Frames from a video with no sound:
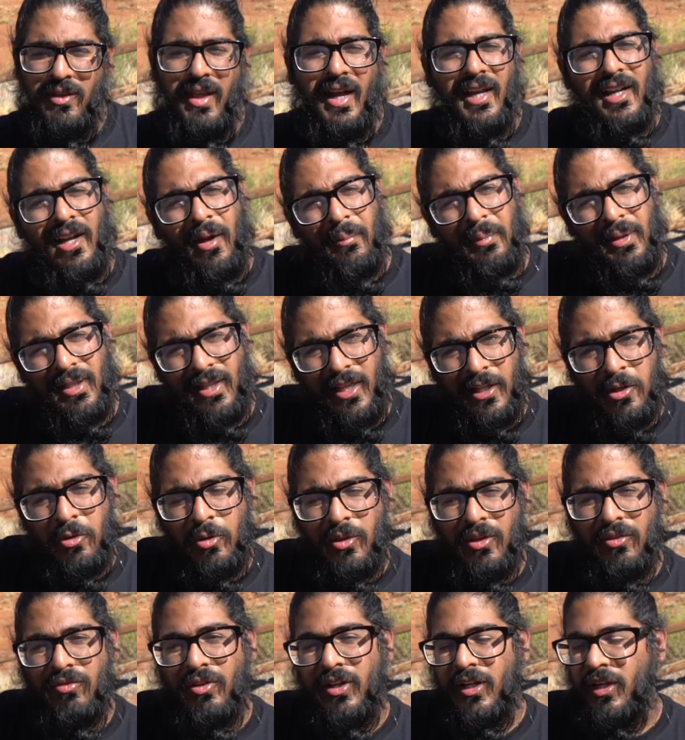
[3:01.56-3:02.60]
on that coming later
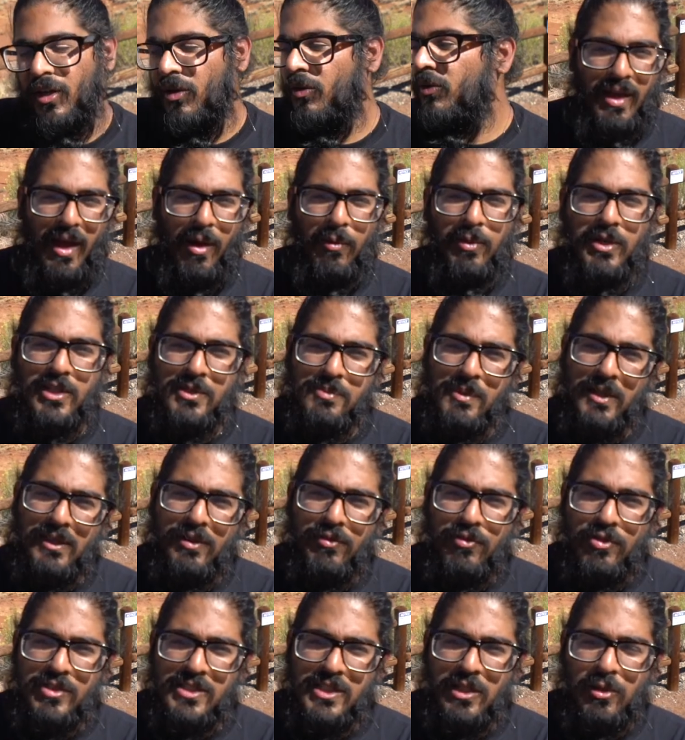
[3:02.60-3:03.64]
in the video. I would expect
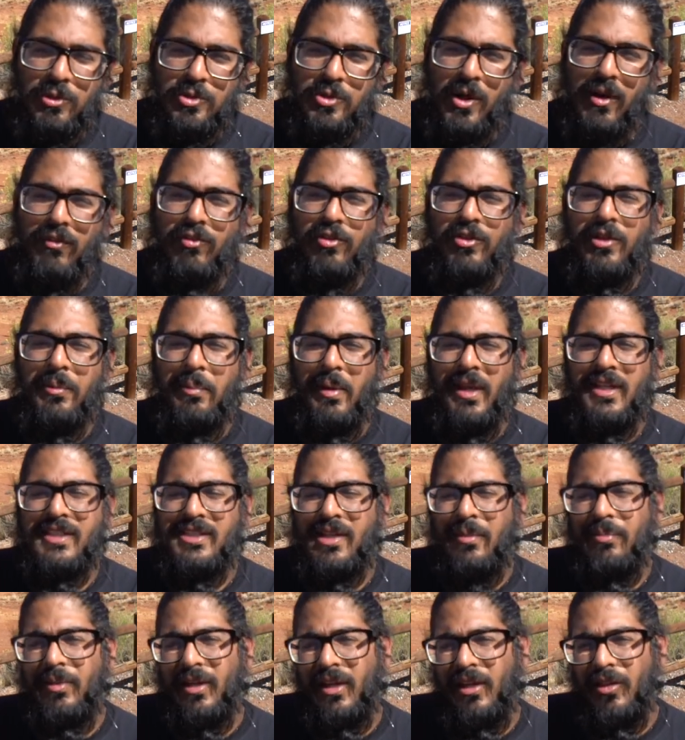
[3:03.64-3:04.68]
if you're a single traveler to pay
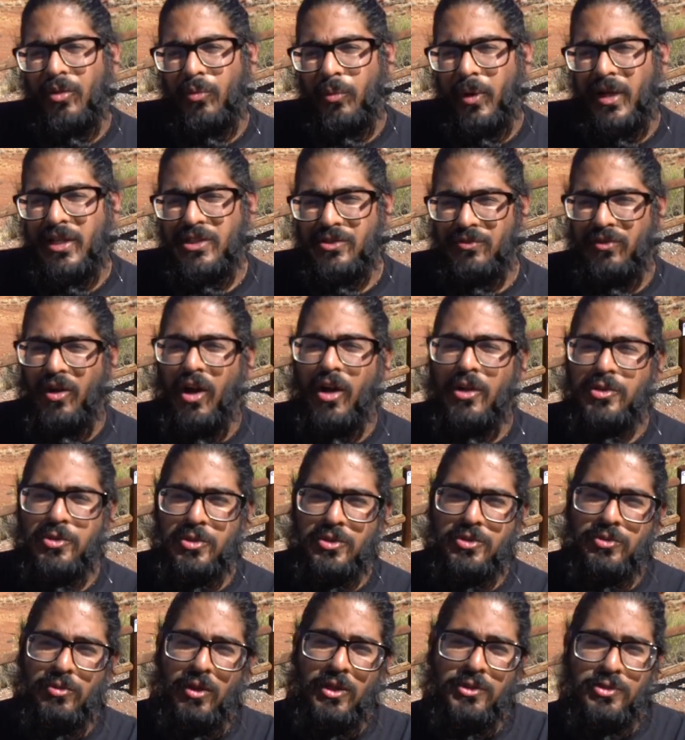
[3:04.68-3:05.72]
something in the range of
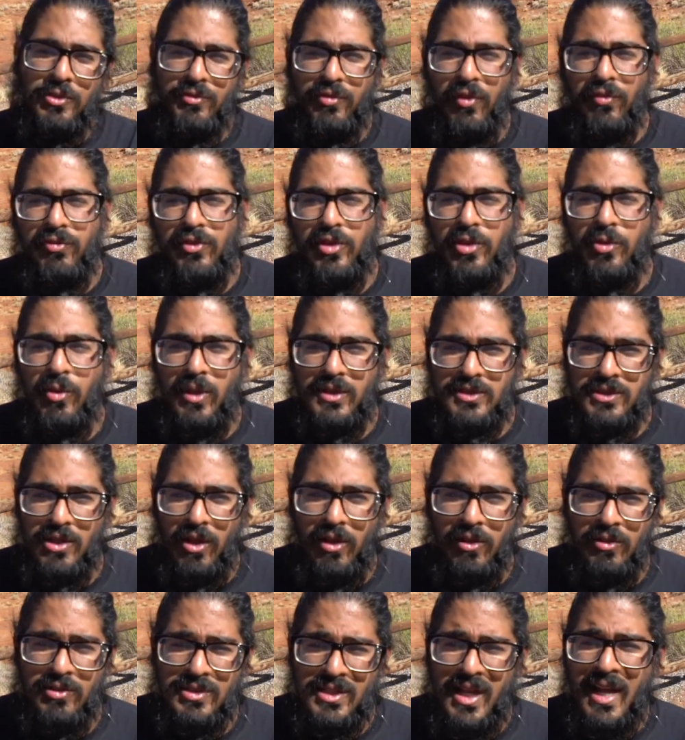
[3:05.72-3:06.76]
100 to 150 US
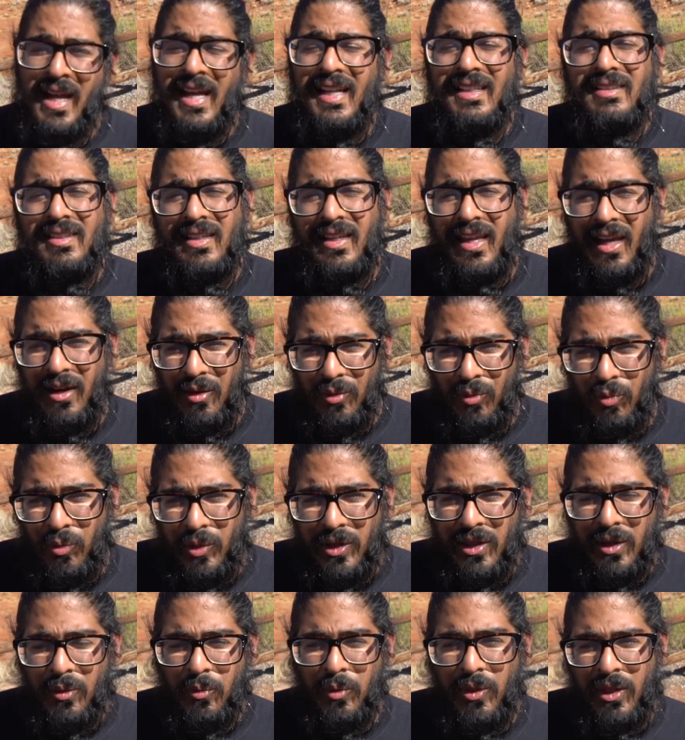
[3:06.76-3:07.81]
dollars to get a
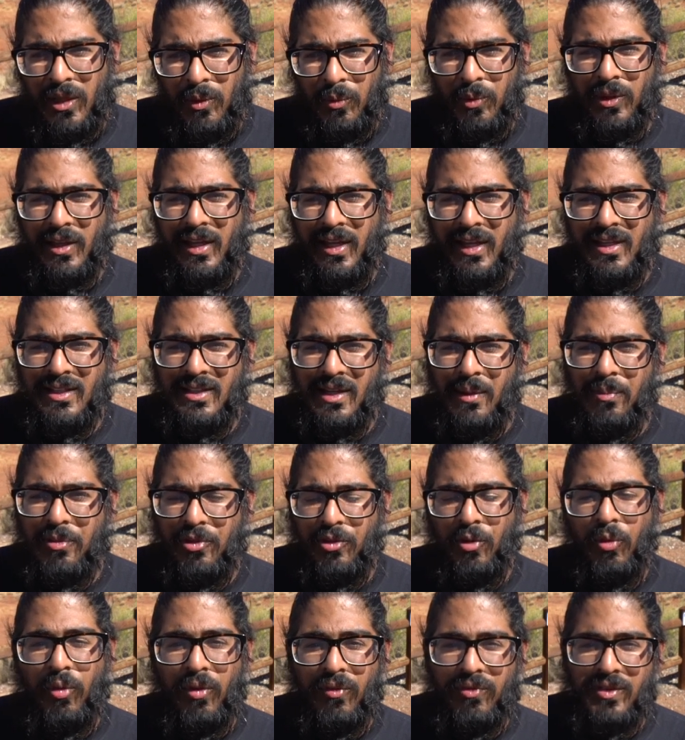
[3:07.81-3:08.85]
really, really, really in-depth
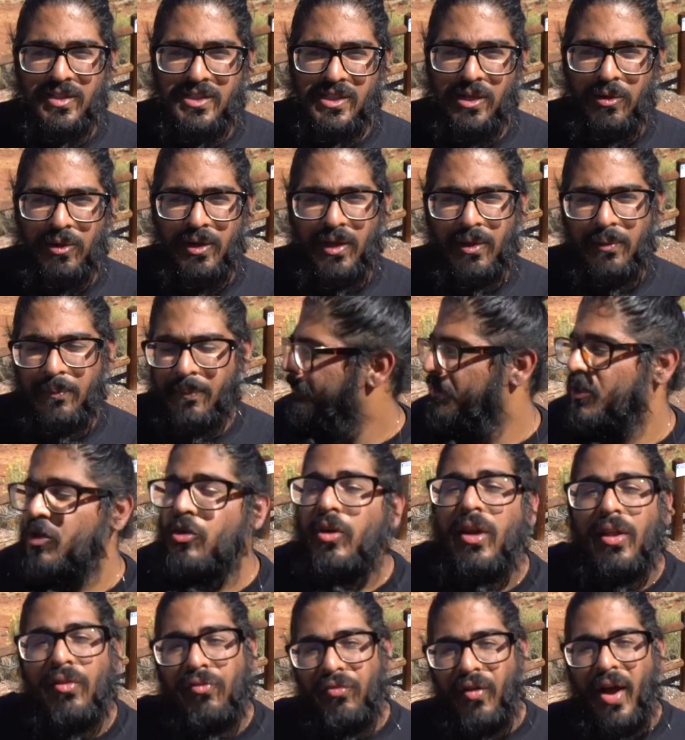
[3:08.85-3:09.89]
tour of this area. But you
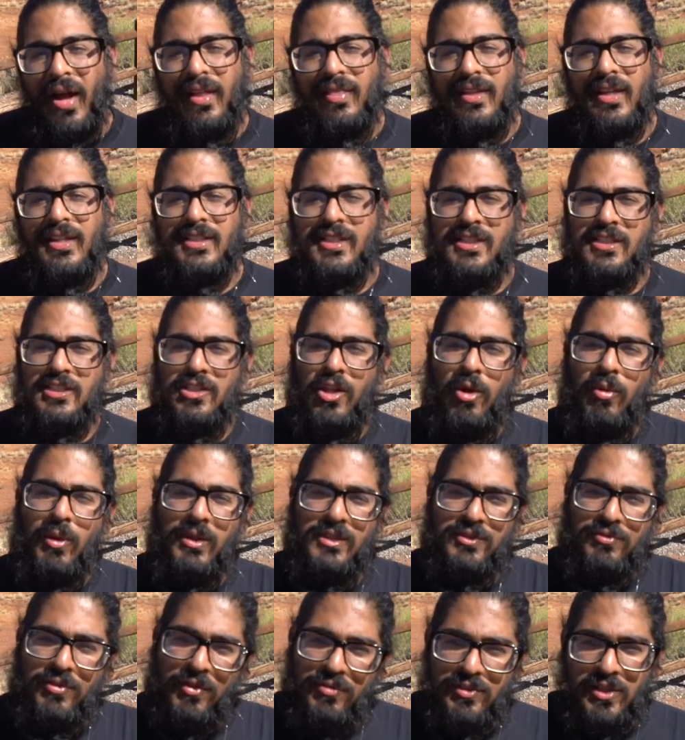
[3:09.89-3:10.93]
can find things as low
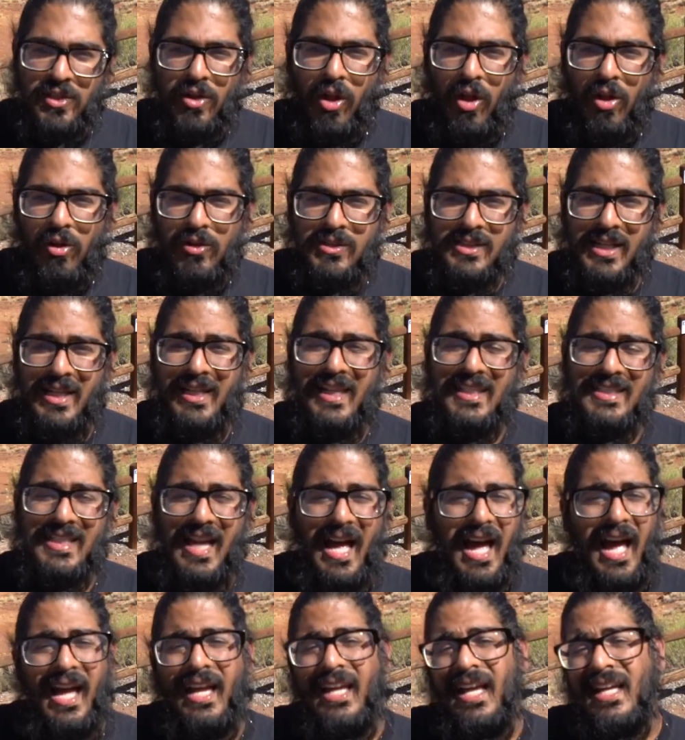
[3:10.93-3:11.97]
as $50 and as
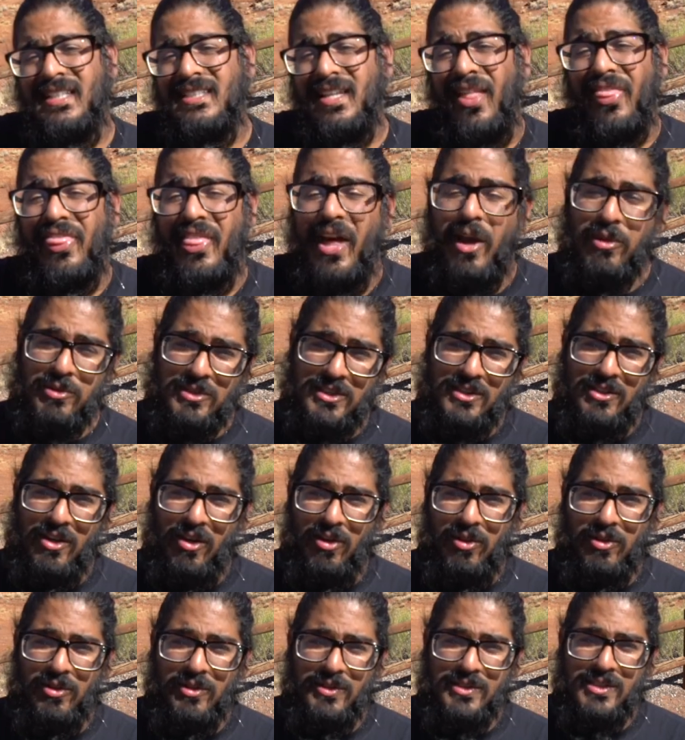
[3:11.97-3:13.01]
high as
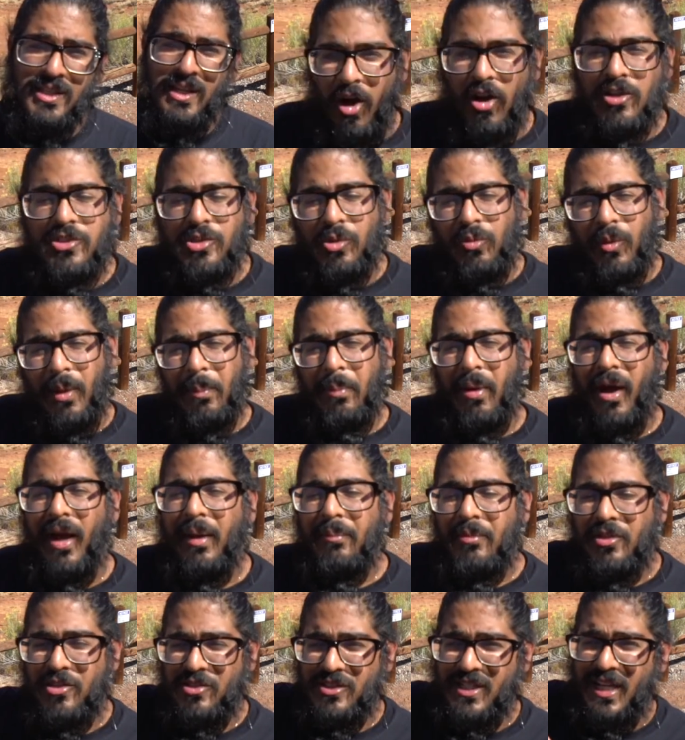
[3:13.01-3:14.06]
$1,000. Also, right
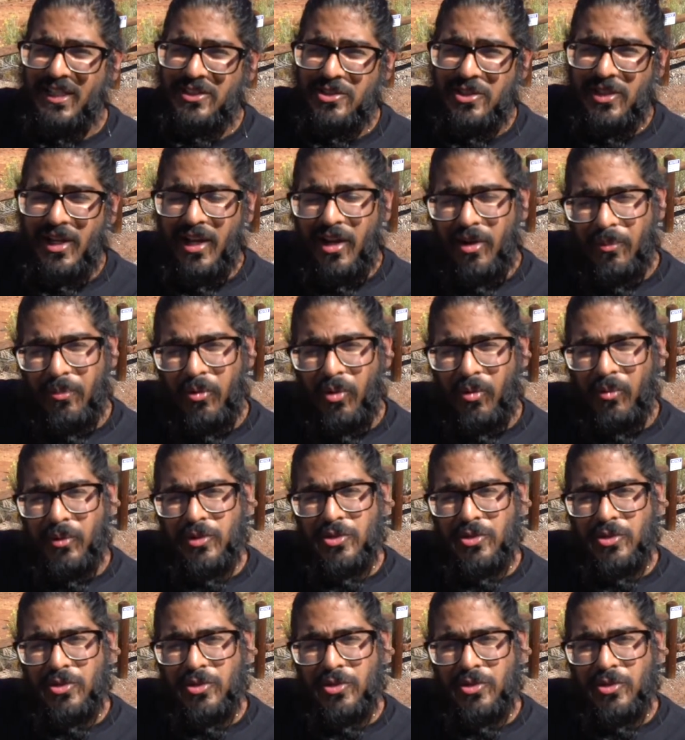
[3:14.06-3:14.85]
behind me, there's actually an airport